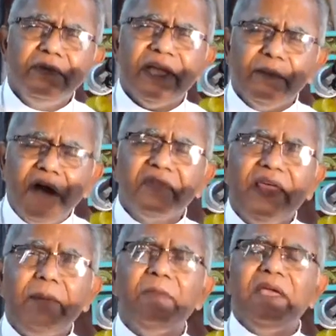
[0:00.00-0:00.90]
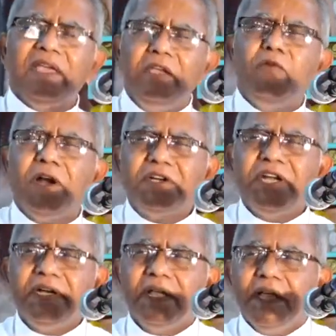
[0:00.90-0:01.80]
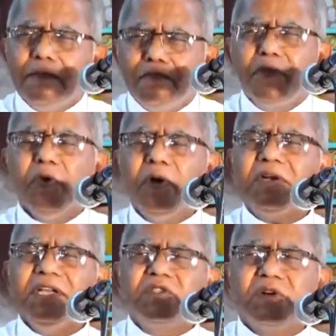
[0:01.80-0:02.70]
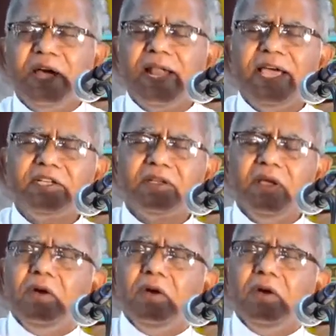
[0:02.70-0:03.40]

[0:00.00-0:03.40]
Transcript: Among them, he wanted a pure Israelite